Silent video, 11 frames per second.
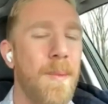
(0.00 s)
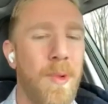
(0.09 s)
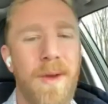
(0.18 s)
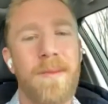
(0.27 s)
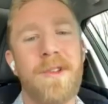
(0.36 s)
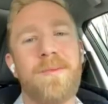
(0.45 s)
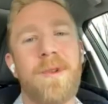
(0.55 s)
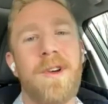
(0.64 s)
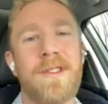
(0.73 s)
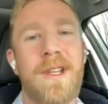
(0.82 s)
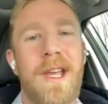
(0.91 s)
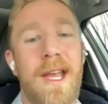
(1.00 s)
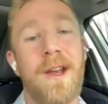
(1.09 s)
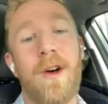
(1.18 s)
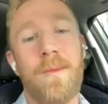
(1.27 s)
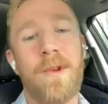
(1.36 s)
appointments booked
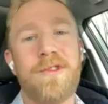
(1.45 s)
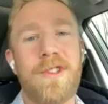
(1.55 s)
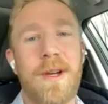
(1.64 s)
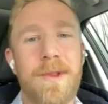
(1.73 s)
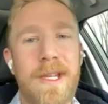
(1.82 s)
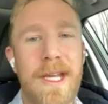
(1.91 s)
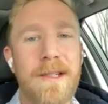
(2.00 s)
and almost double the